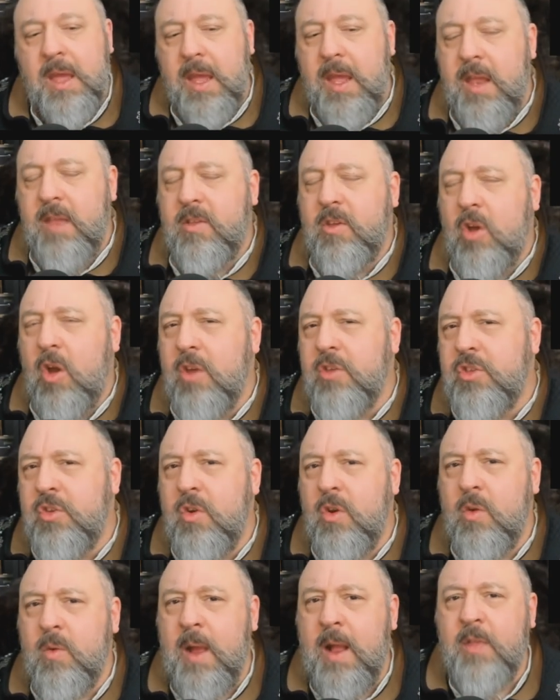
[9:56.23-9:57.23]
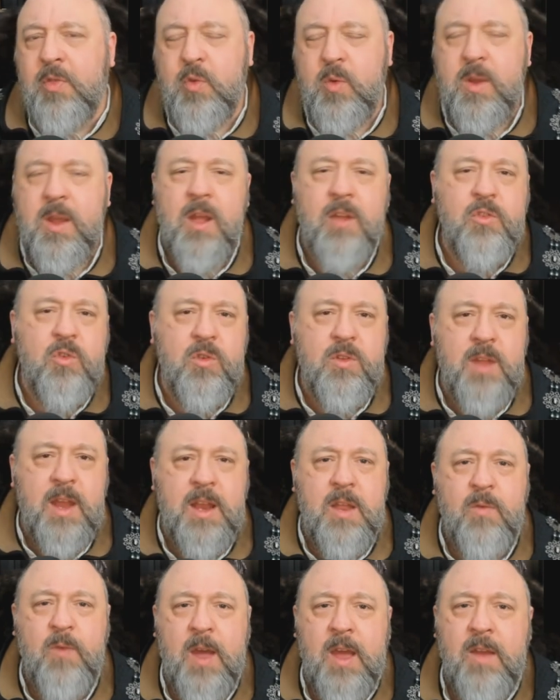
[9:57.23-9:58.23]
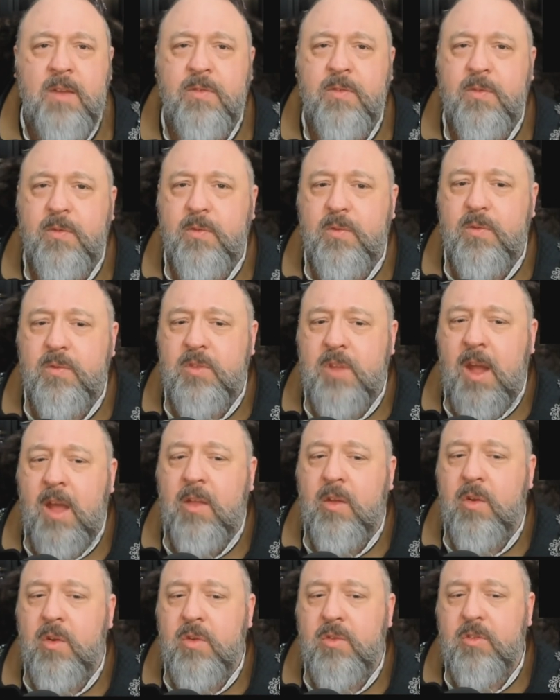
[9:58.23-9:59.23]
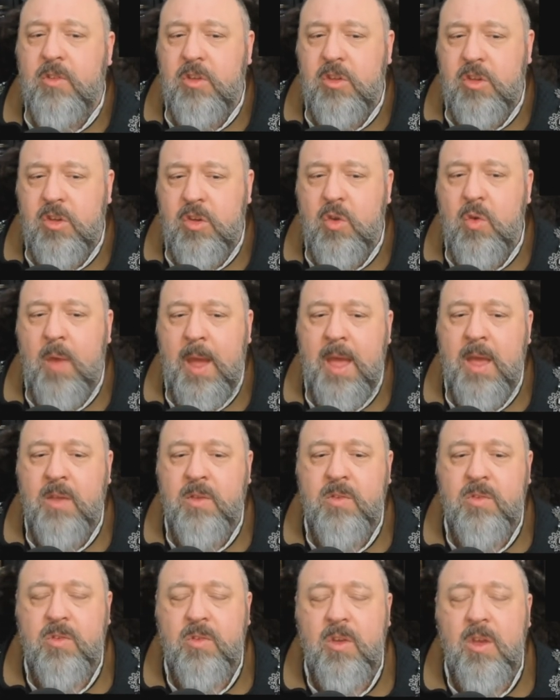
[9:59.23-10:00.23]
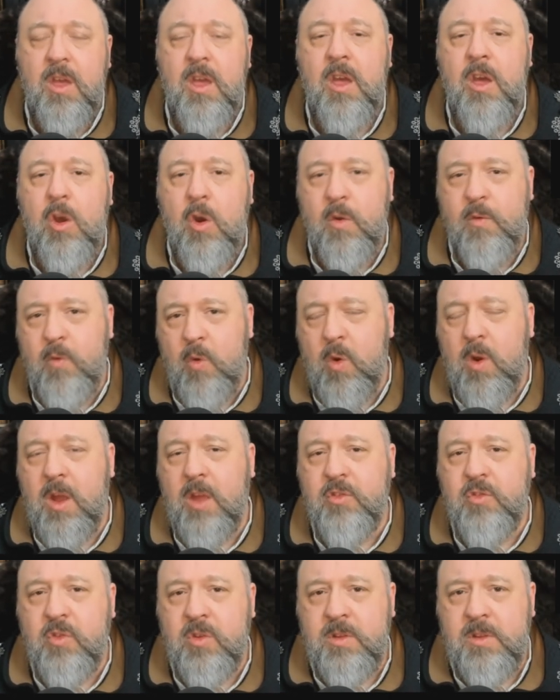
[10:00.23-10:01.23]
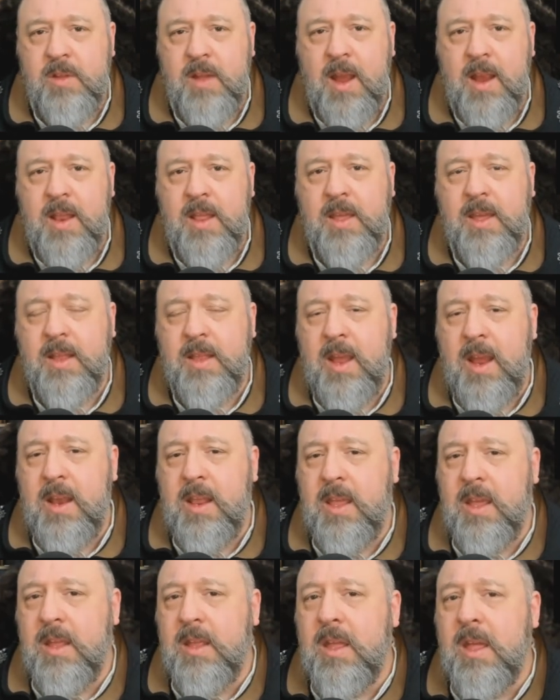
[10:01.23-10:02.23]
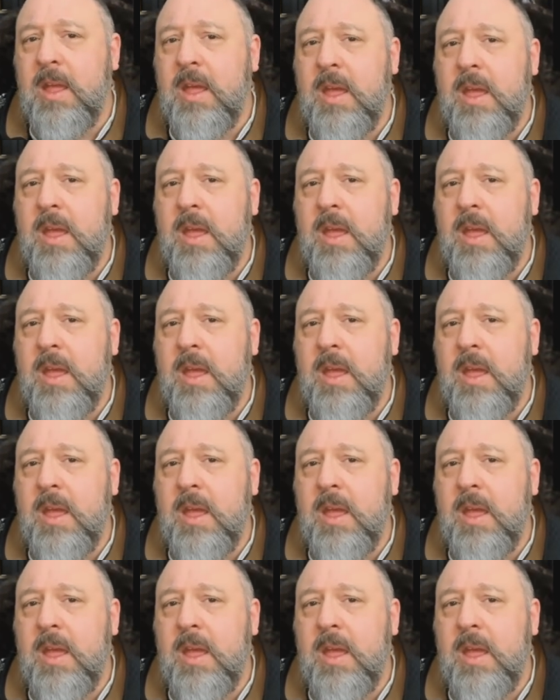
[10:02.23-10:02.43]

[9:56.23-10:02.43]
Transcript: It costs you around $385 US or 490 Canadian